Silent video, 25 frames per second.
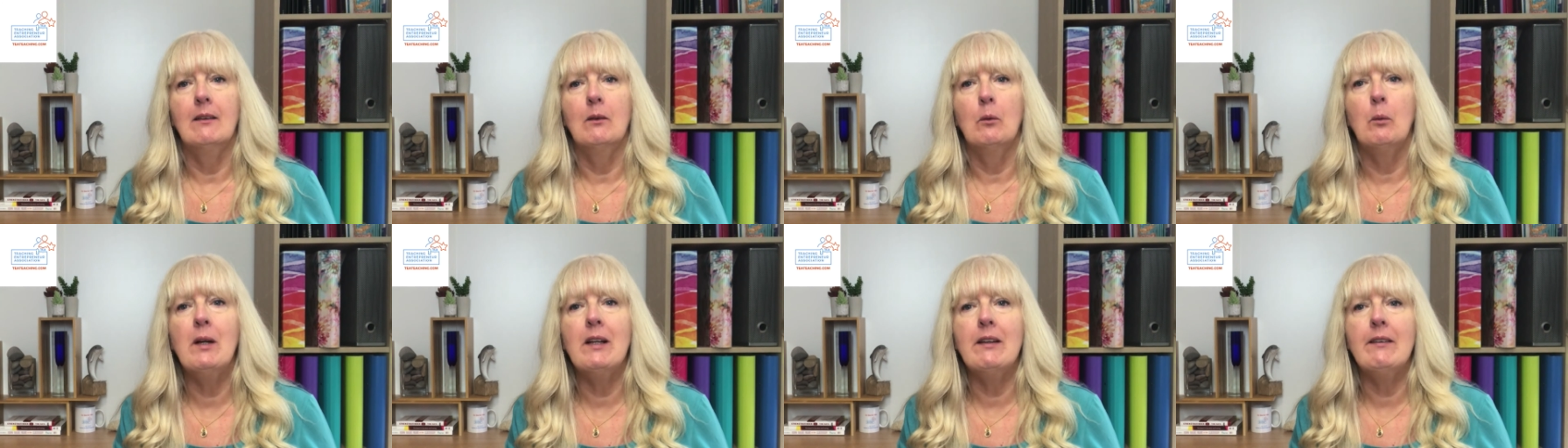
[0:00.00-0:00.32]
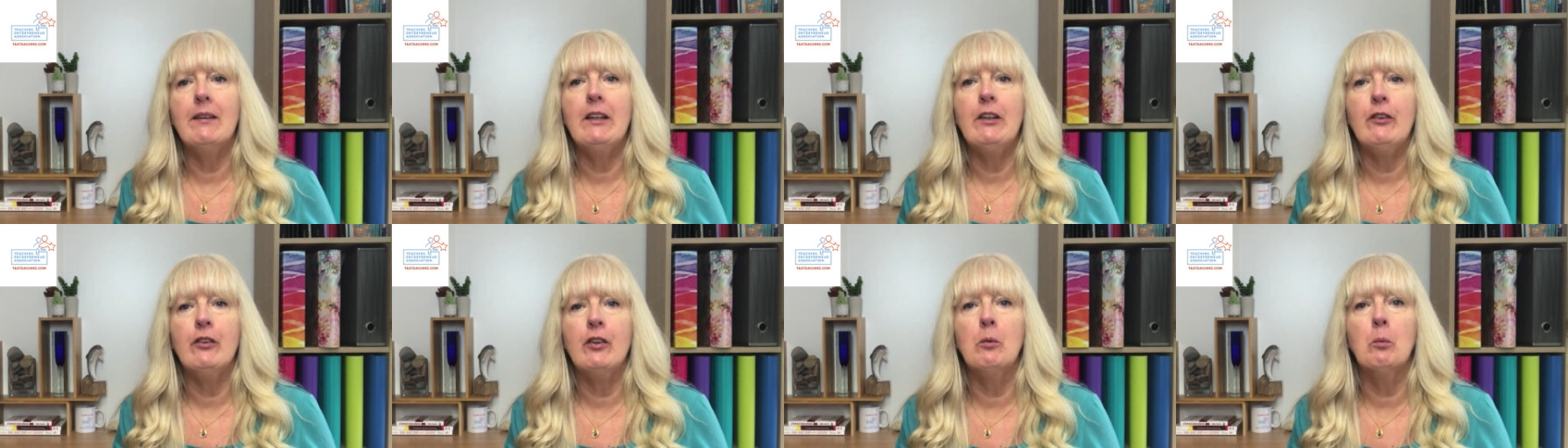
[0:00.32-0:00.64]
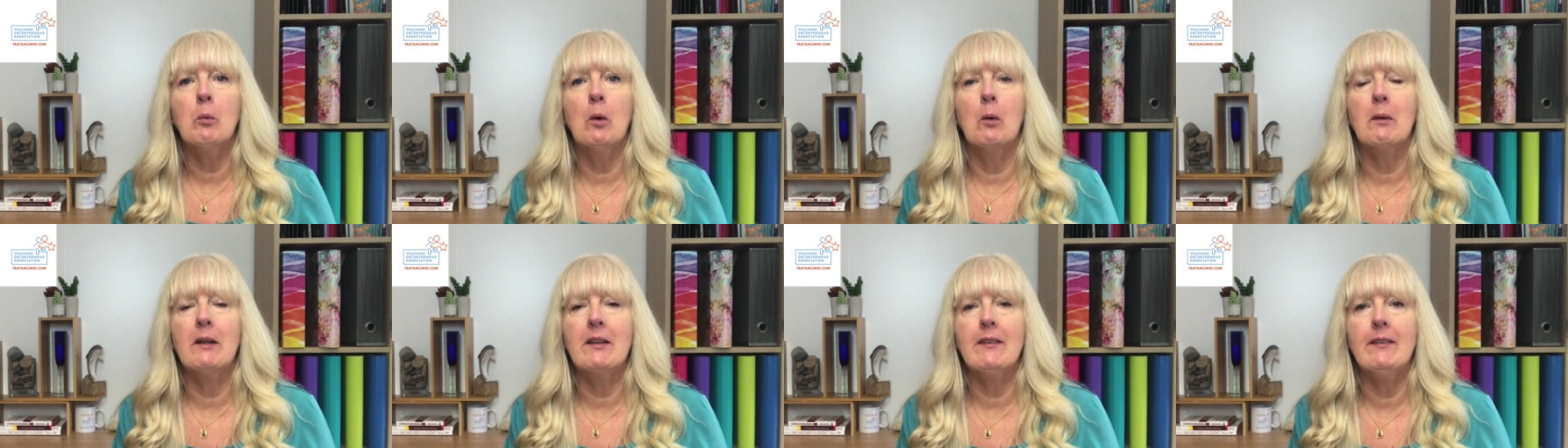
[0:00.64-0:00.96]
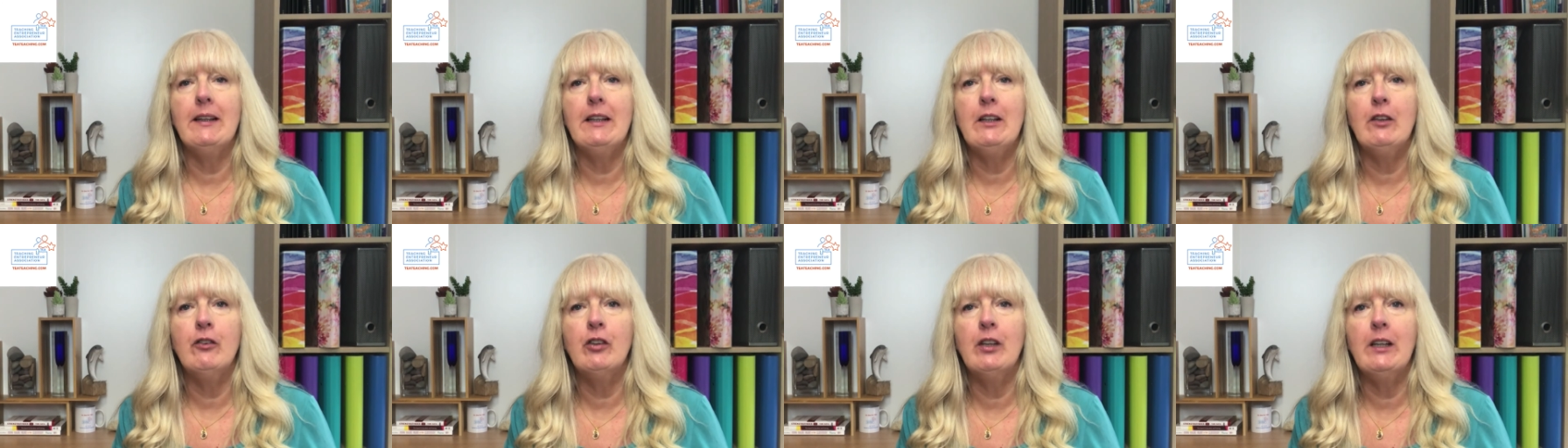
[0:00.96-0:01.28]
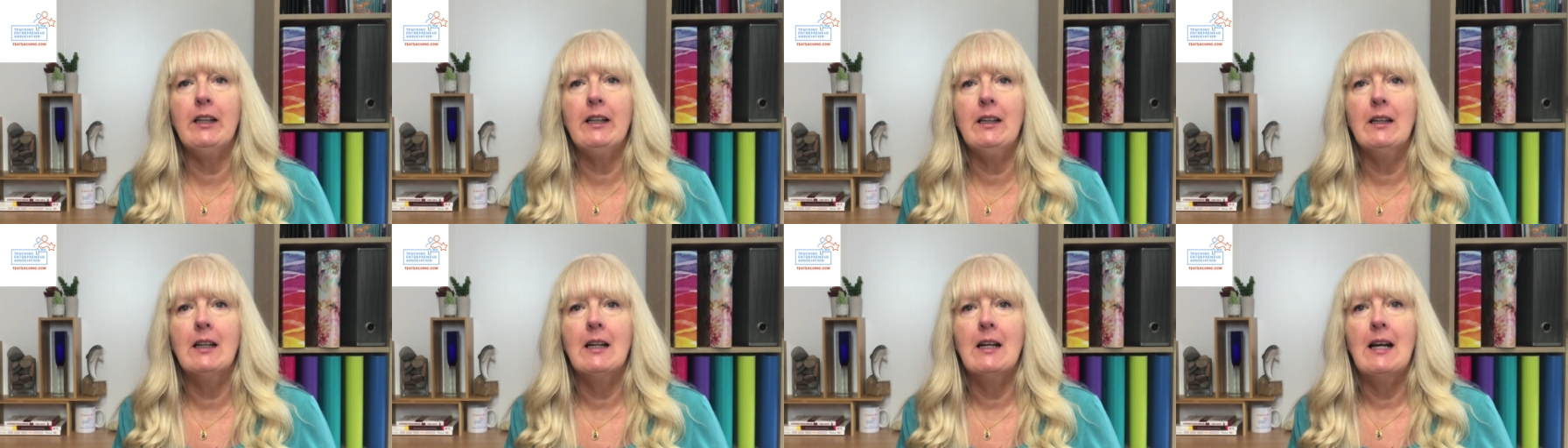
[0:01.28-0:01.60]
we're teaching what we're
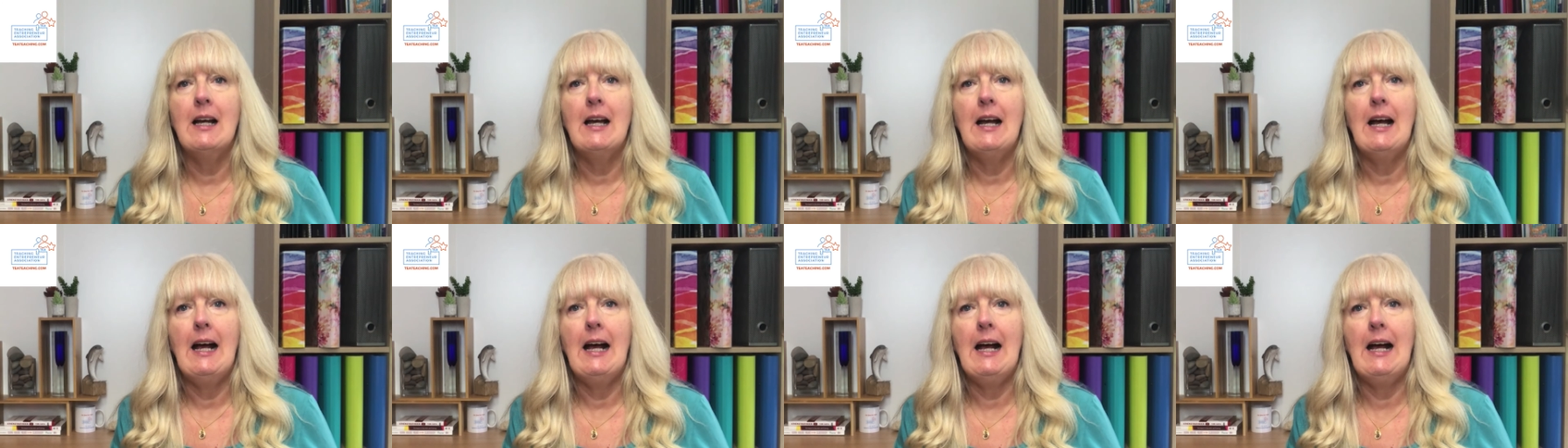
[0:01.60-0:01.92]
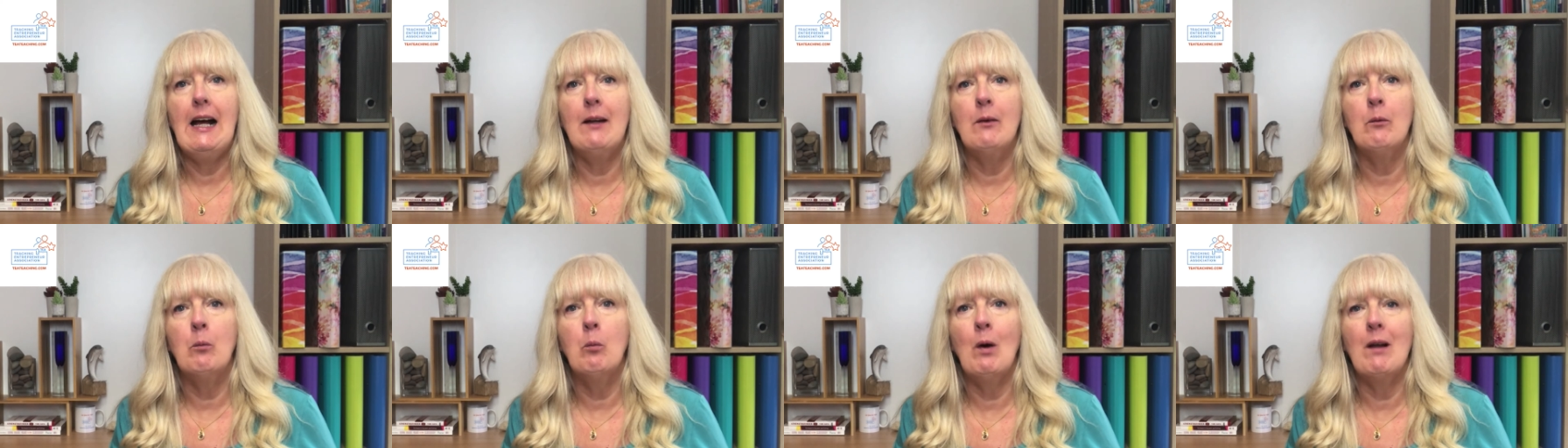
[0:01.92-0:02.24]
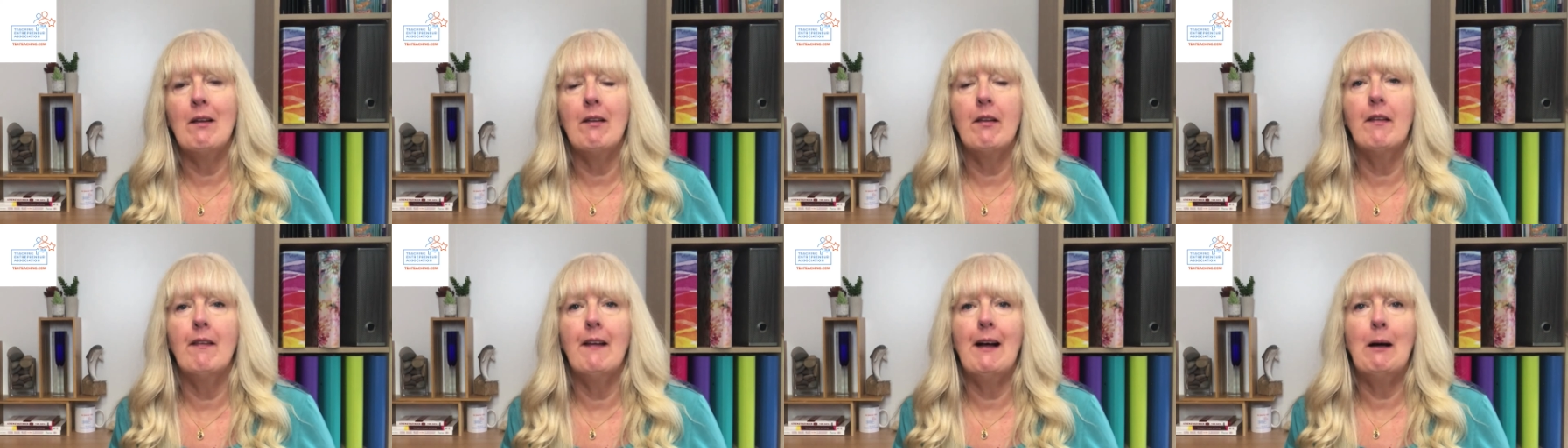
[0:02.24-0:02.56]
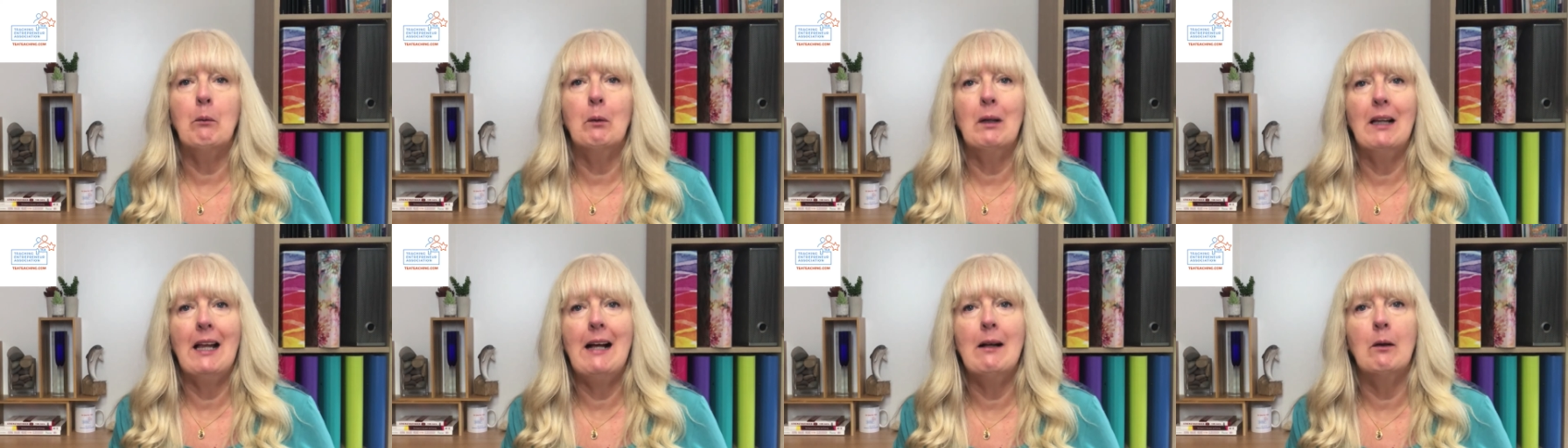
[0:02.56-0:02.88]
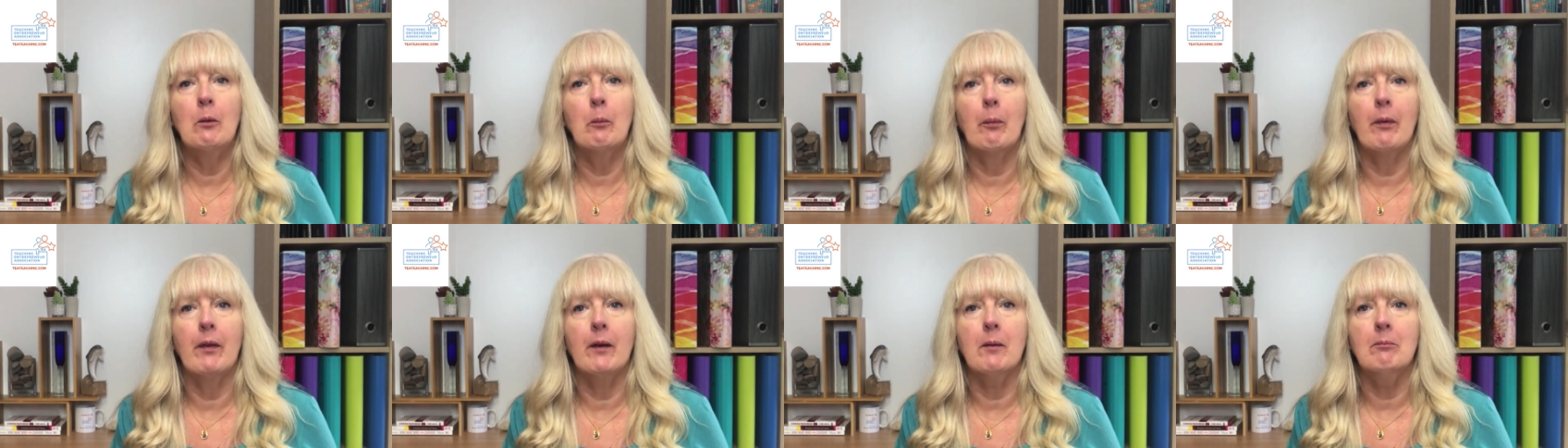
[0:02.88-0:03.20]
teaching and whether that will
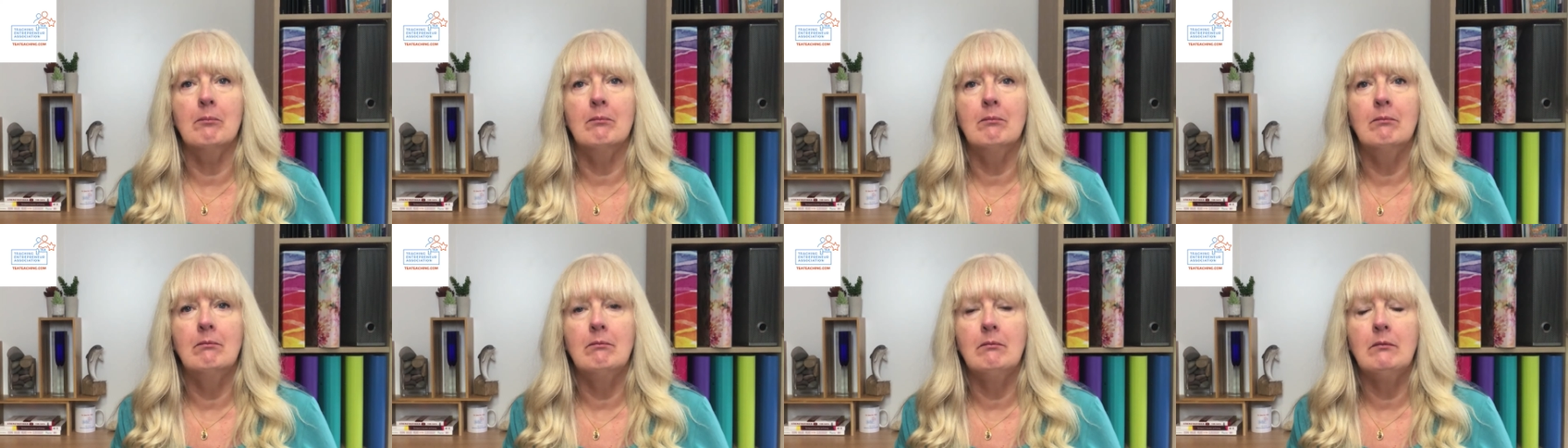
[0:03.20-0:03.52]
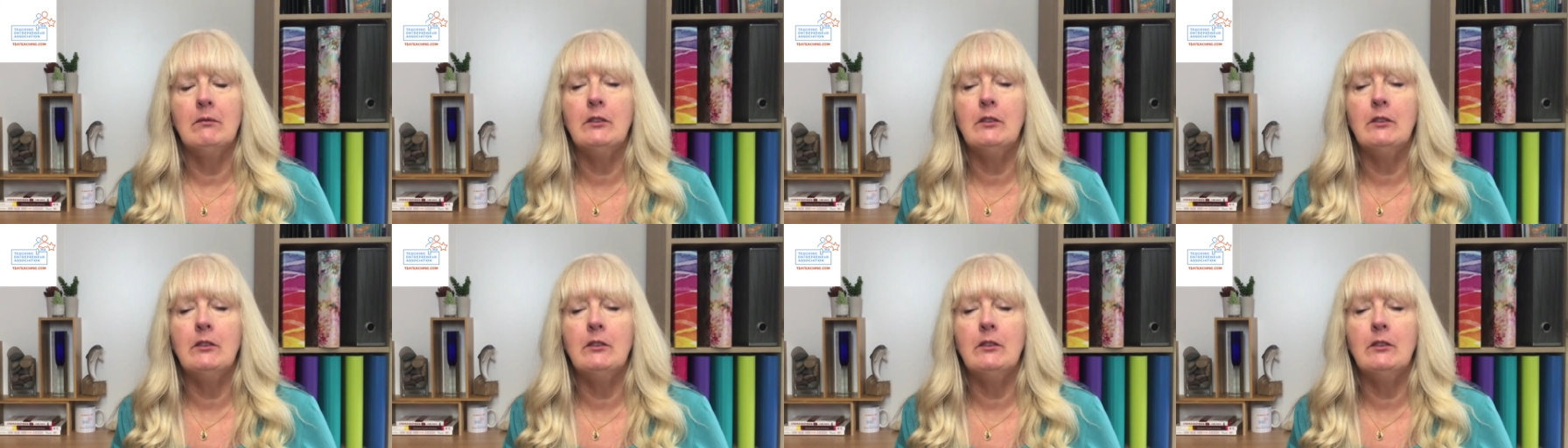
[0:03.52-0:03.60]
help them